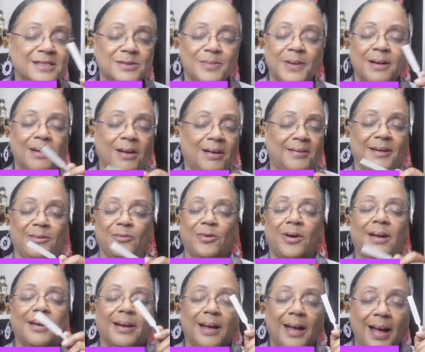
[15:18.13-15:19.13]
it to men all they
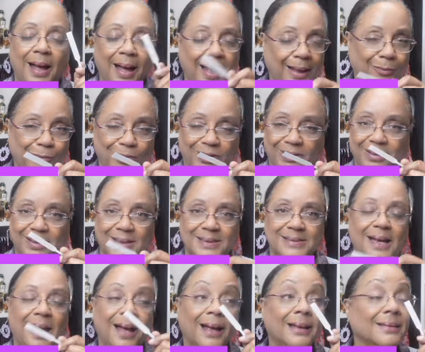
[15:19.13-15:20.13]
want. I wear
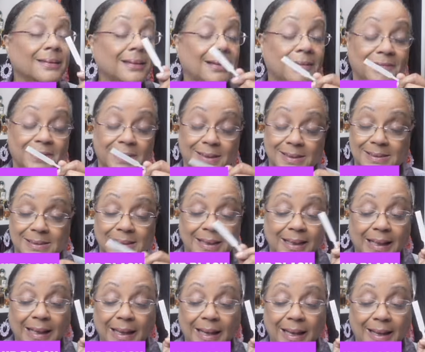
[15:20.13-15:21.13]
this. I love this.
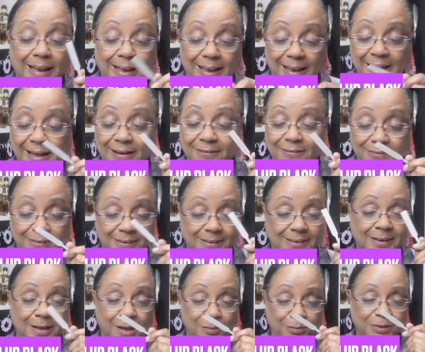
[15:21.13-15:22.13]
I have a
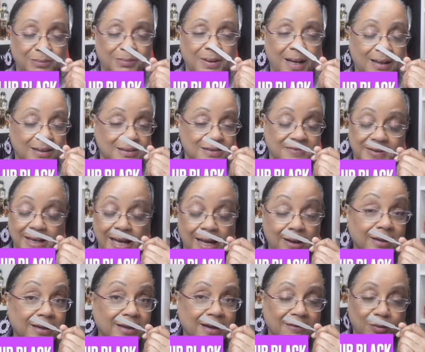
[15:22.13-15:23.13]
couple of bottles of it.
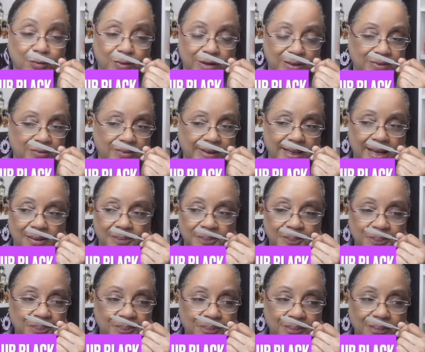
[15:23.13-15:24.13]
I never want to be without.
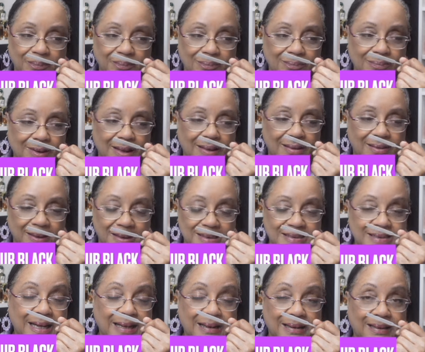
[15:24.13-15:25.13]

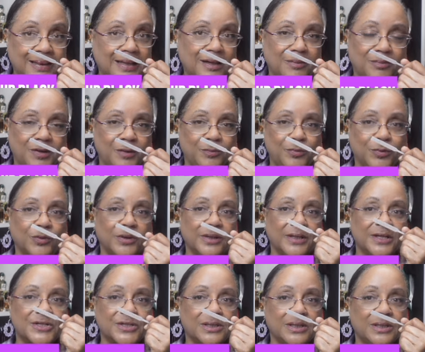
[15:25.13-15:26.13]
This, I think, people were
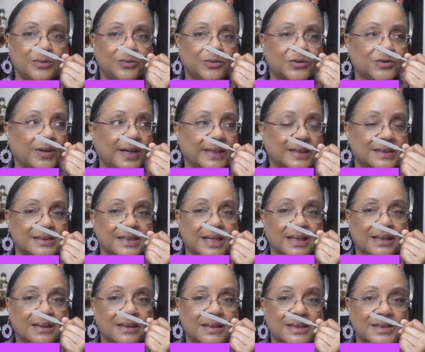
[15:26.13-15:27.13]
initially trying to say
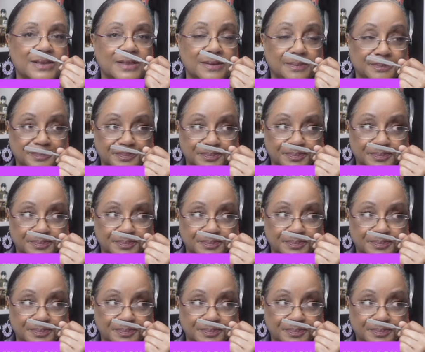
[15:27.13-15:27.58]
that this